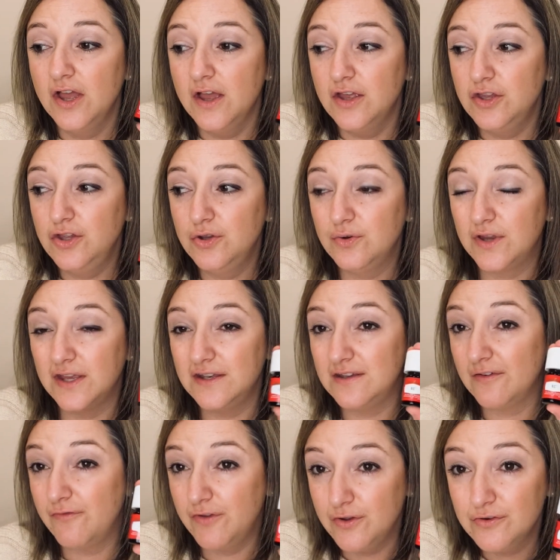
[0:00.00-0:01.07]
you can
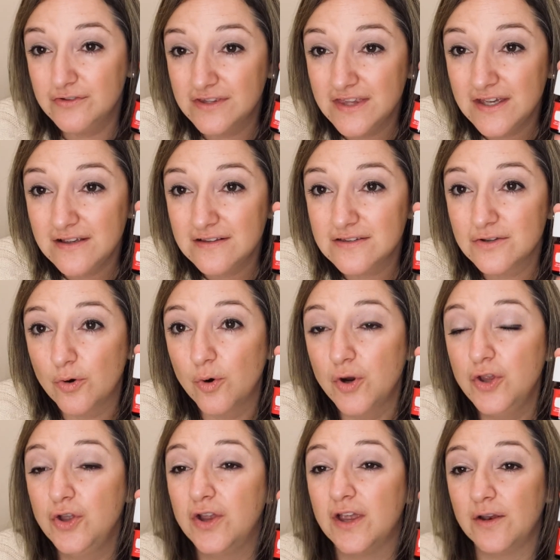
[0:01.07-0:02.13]
diffuse this, or
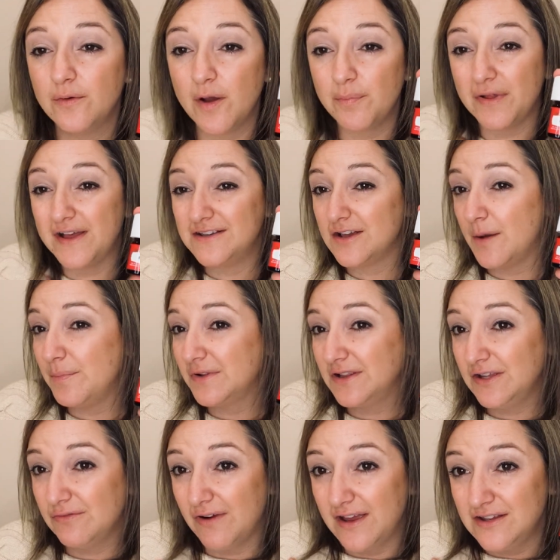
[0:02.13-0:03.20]
you can apply
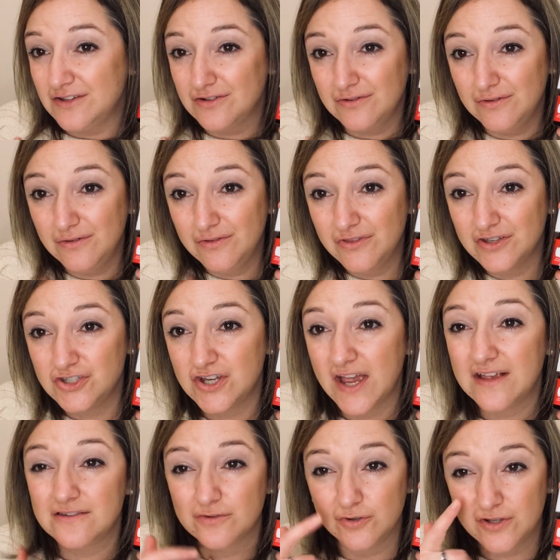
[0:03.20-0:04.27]
topically right to the
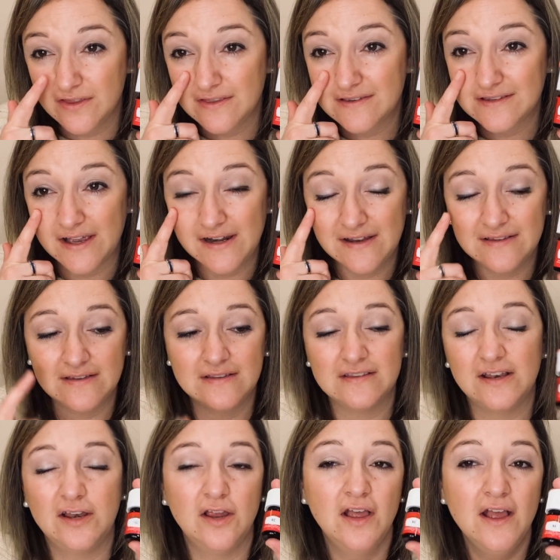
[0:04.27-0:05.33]
chest or to the sinuses.
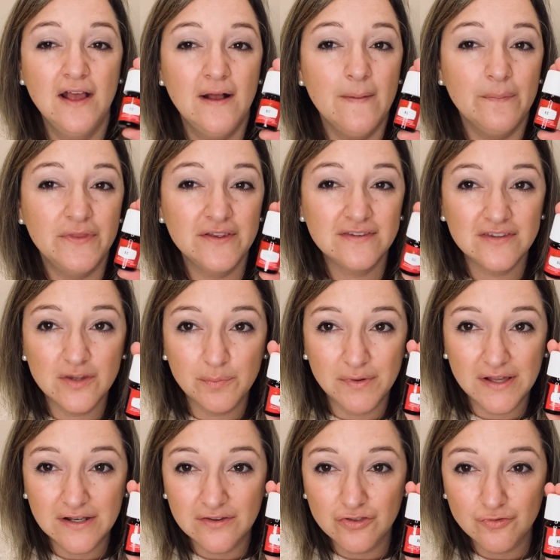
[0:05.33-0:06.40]
And this is a
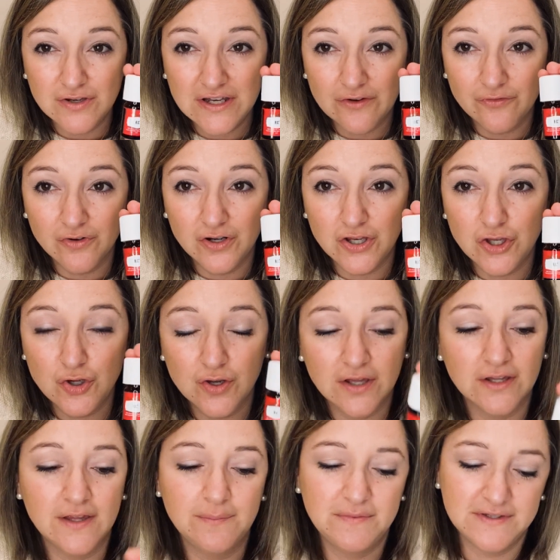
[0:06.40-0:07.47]
blend of 3 different
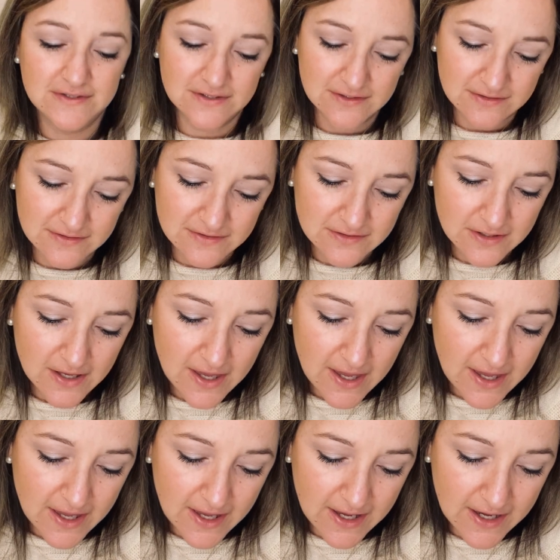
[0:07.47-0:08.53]
eucalyptuses,
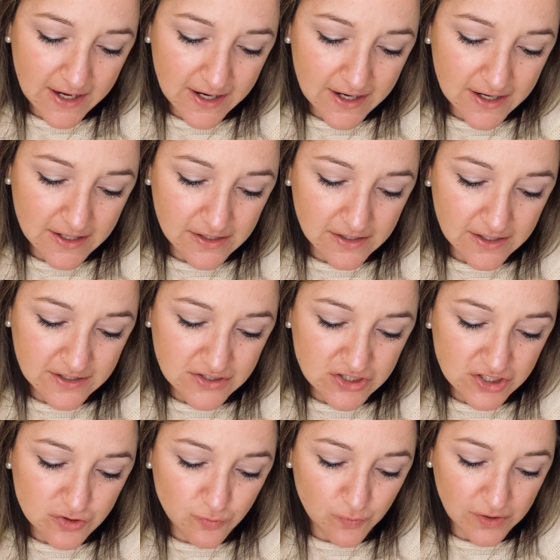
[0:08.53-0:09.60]
and it's
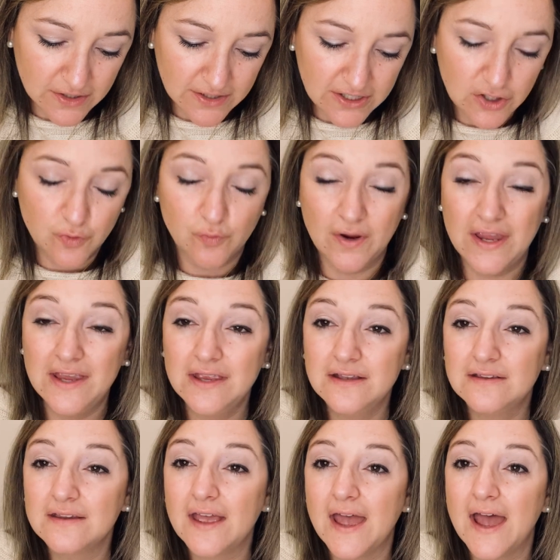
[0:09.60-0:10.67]
just really
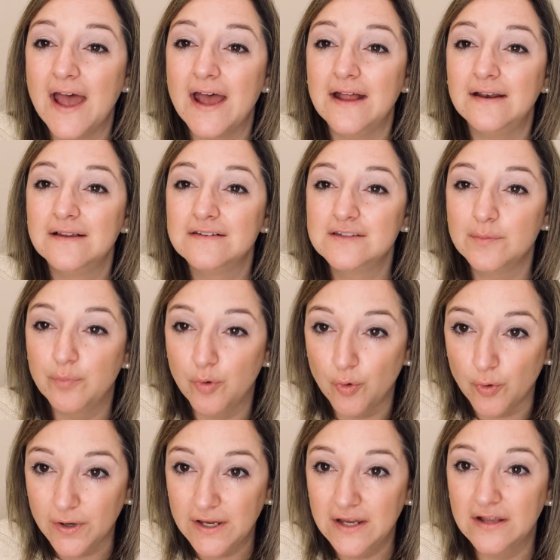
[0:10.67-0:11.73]
great at
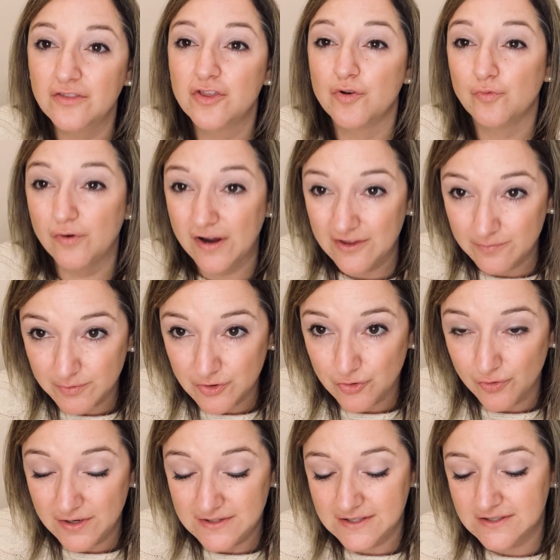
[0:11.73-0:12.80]
supporting the
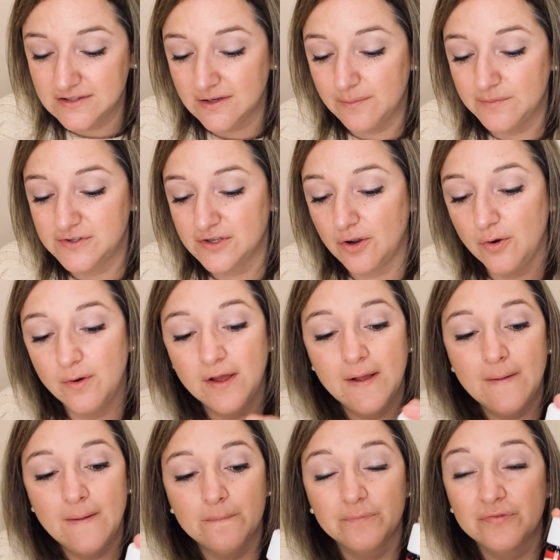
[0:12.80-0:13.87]
respiratory system. So
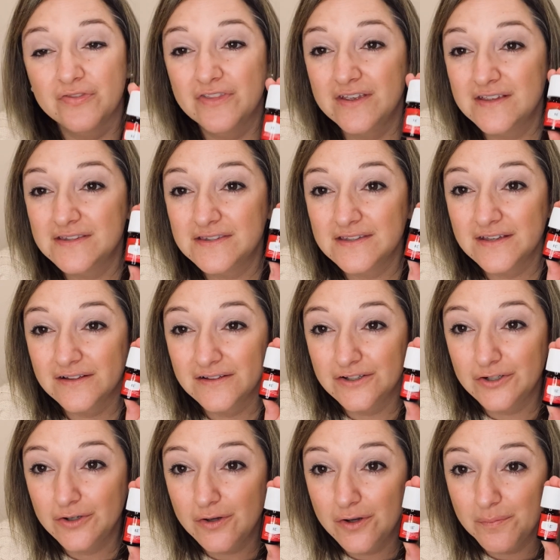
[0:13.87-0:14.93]
this
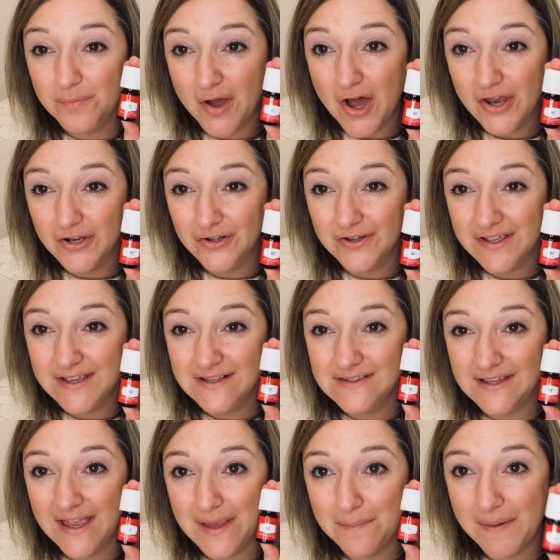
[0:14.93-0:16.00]
little bottle is
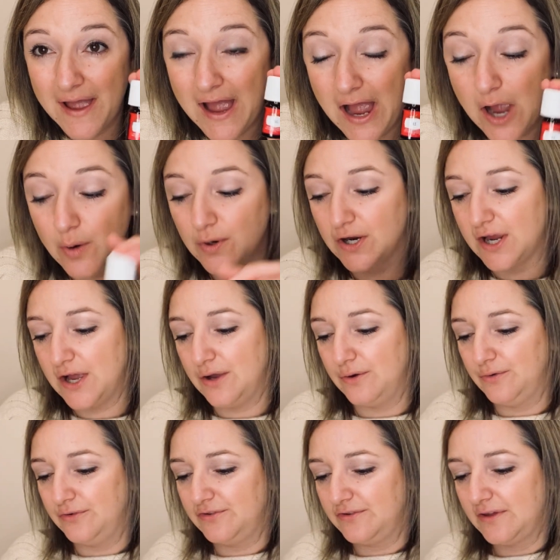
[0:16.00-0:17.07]
a
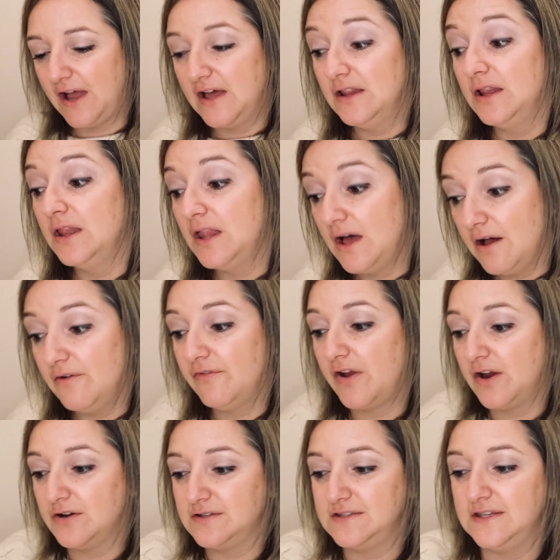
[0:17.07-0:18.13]
powerhouse. I love
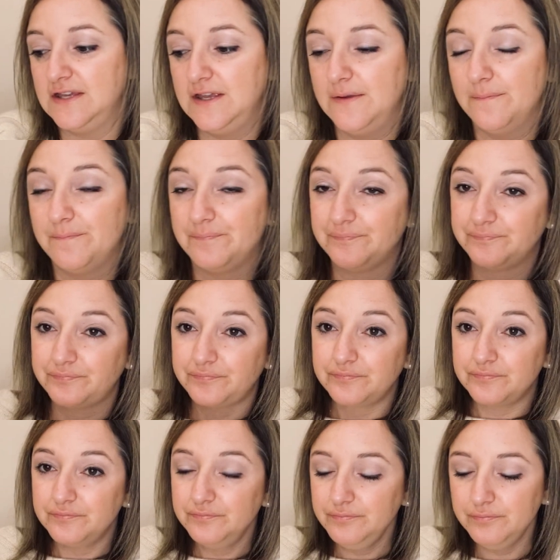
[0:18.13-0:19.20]
RC.
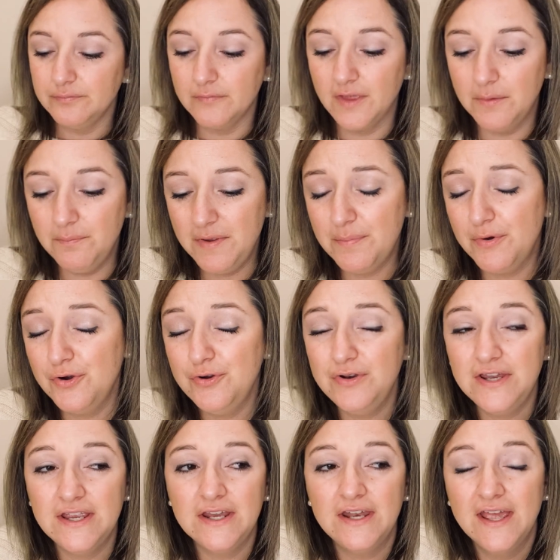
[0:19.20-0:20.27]
People who
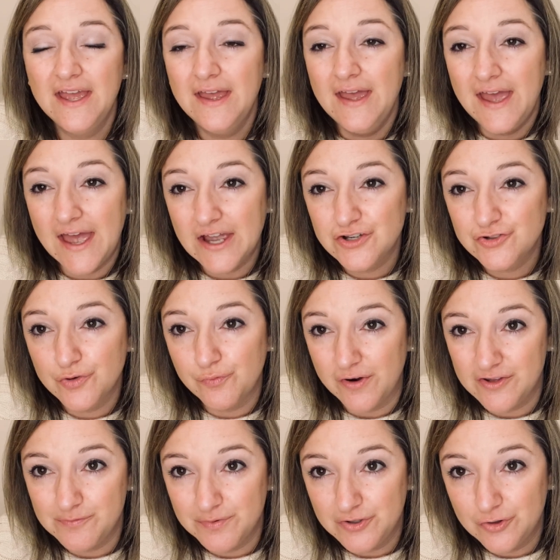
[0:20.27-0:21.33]
need extra
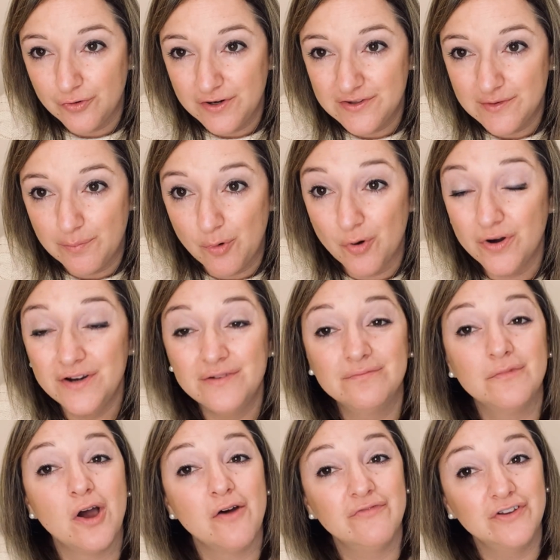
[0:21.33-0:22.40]
respiratory support
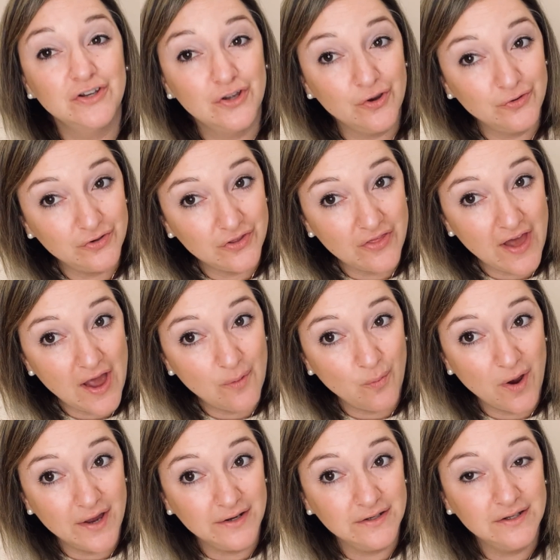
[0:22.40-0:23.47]
often go to that
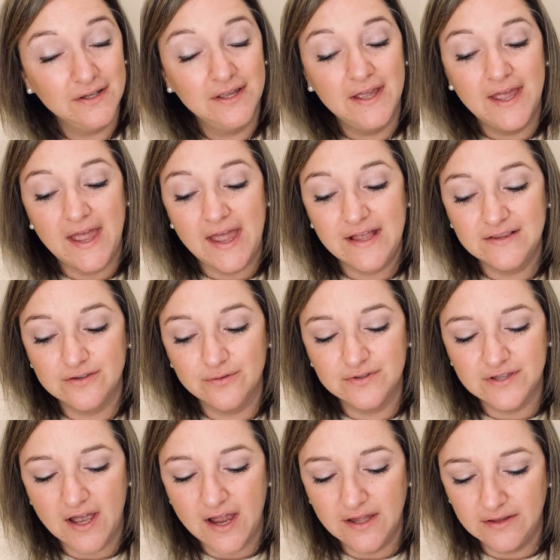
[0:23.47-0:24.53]
one, and so
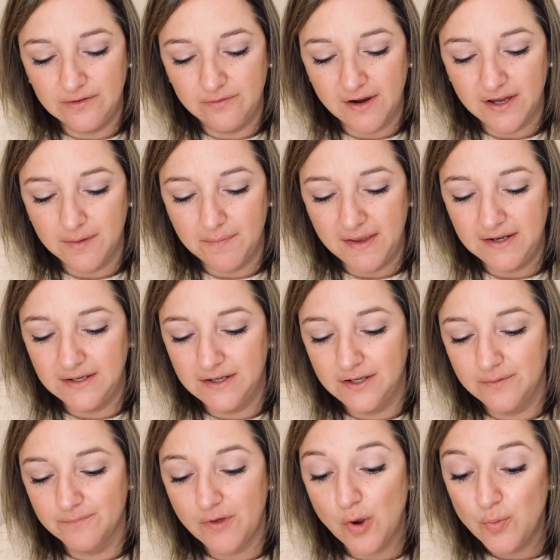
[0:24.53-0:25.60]
it's highly recommended.
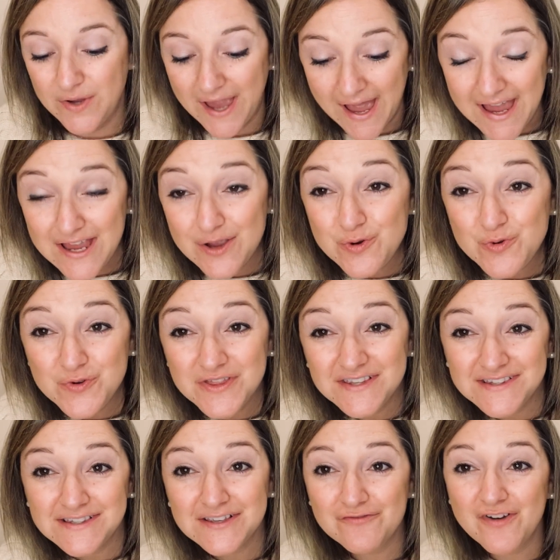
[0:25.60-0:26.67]
Okay, ooh, this
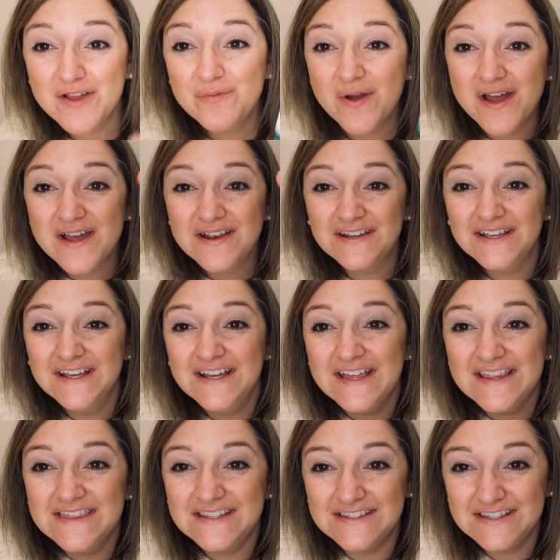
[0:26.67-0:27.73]
is a fun one.
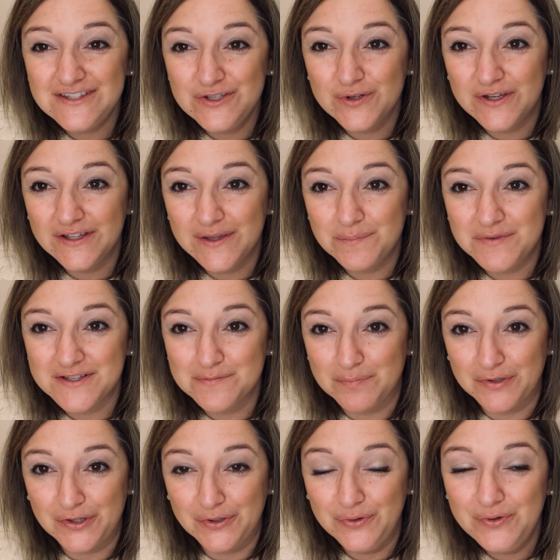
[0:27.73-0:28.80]
This is Eucalyptus
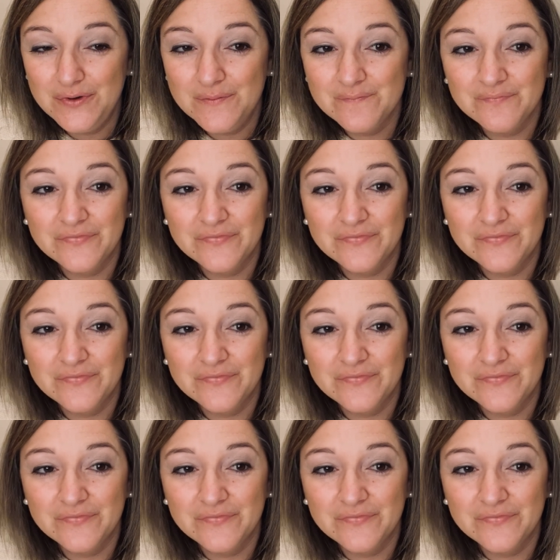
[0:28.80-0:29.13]
Blue.